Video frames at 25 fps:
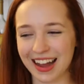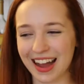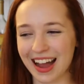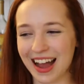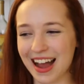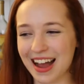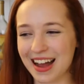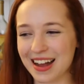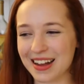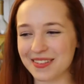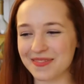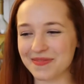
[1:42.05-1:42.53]

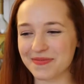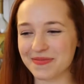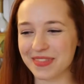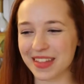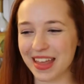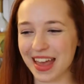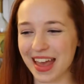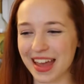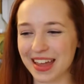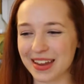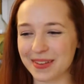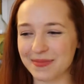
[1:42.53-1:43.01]
Um,
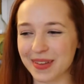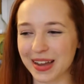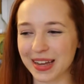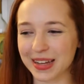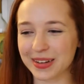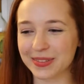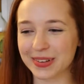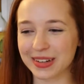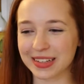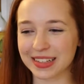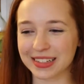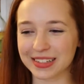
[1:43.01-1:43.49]
and
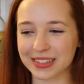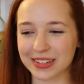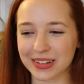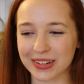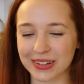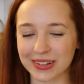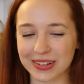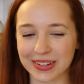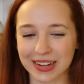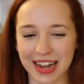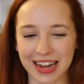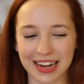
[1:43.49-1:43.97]
Megan Whalen
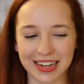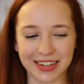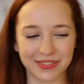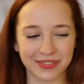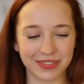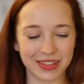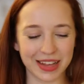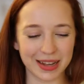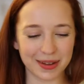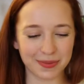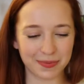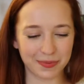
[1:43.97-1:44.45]
Turner kind
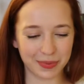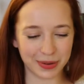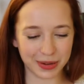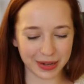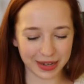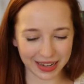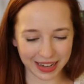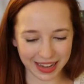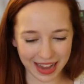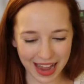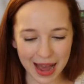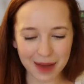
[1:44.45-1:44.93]
of like
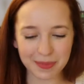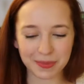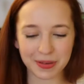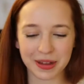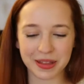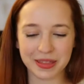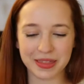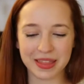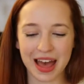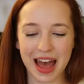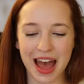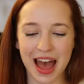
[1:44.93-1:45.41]
put a cap
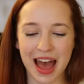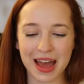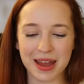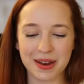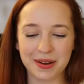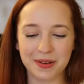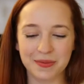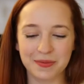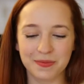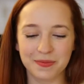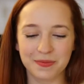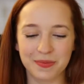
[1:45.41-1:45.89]
on
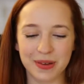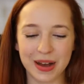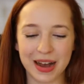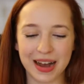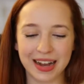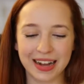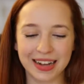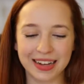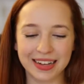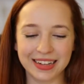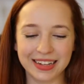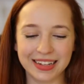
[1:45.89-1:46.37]
that
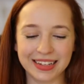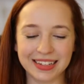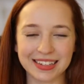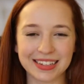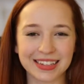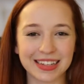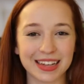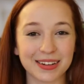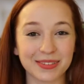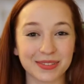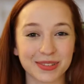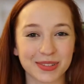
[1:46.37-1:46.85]
by
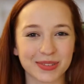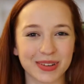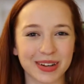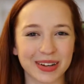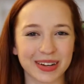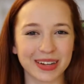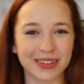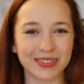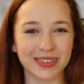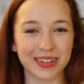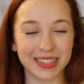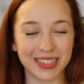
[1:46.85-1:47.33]
instead of
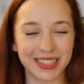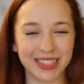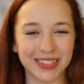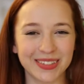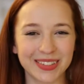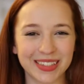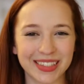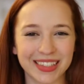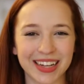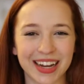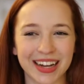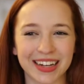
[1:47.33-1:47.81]
swearing while she
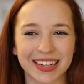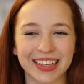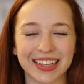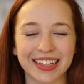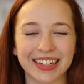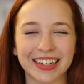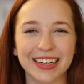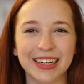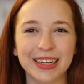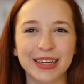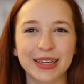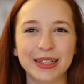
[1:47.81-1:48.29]
was
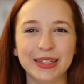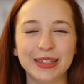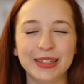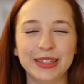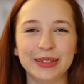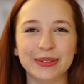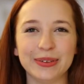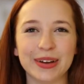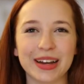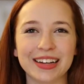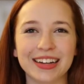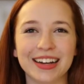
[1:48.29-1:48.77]
talking,
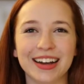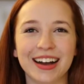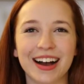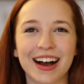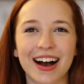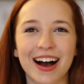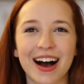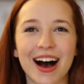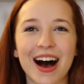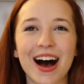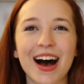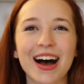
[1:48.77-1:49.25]
she went,
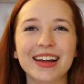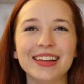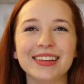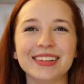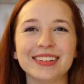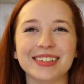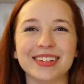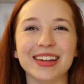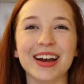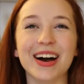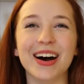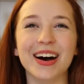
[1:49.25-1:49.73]

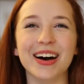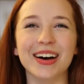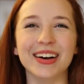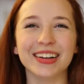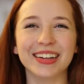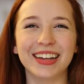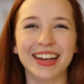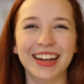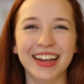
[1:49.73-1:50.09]
hot dog.